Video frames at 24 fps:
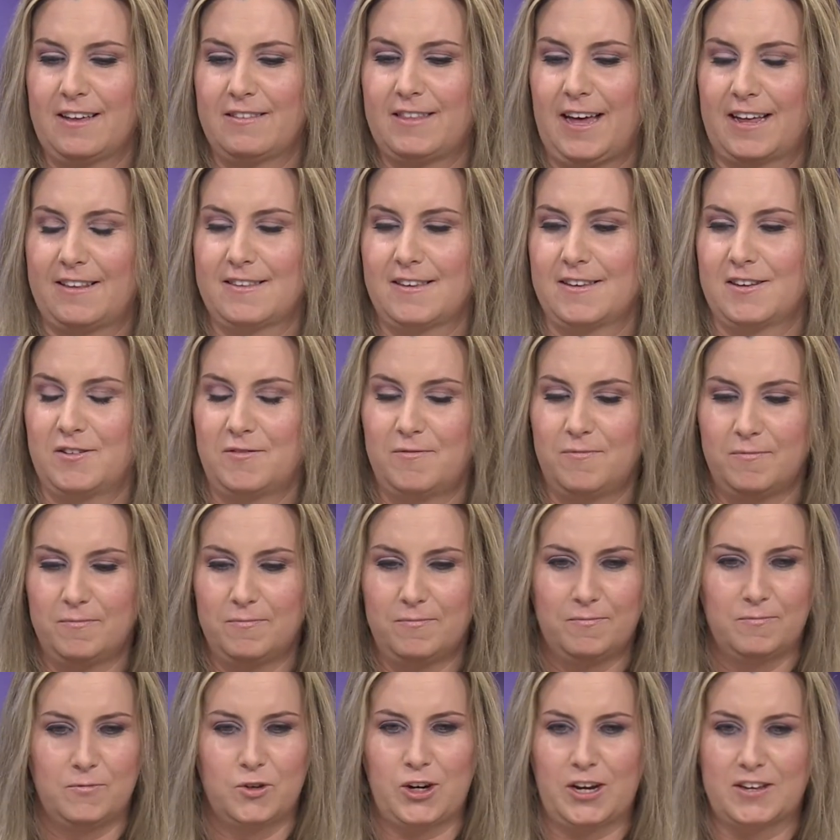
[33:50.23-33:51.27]
that's a
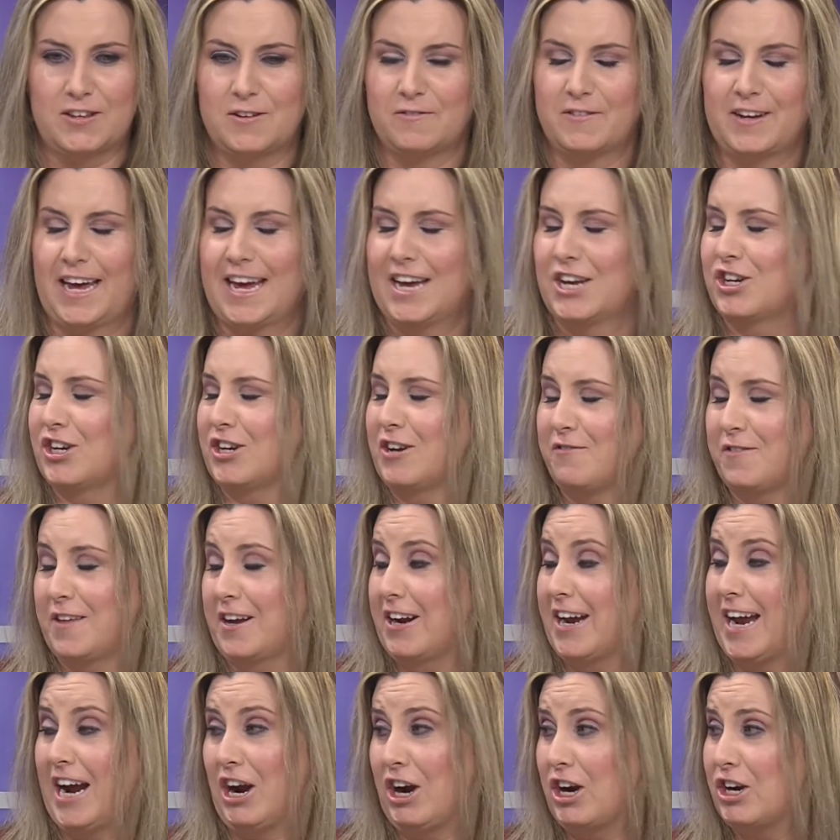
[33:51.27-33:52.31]
justification of their
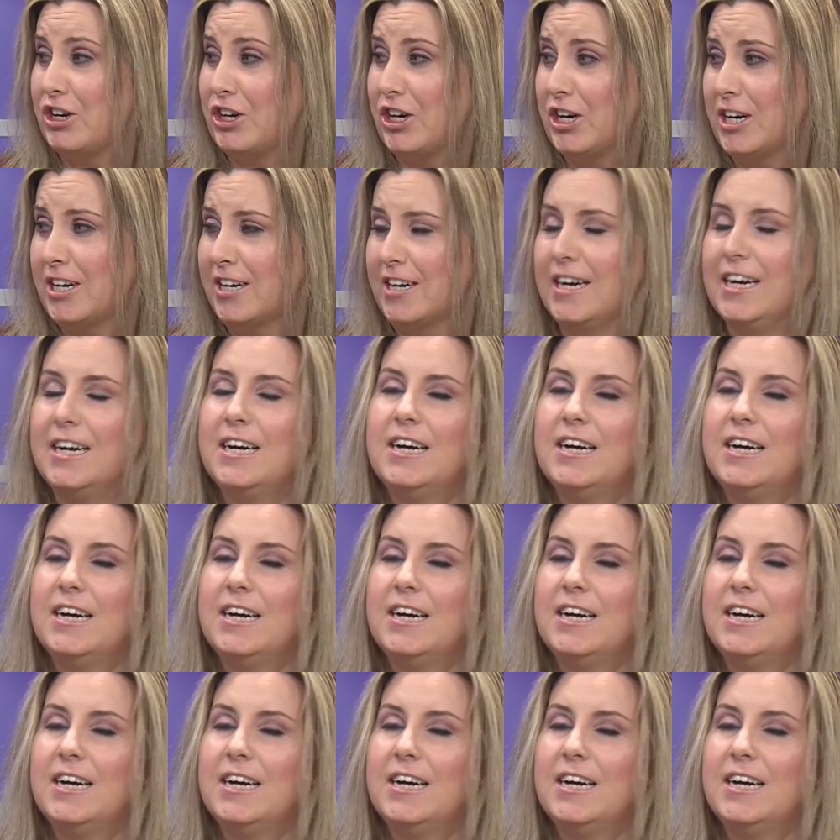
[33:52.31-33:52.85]
character.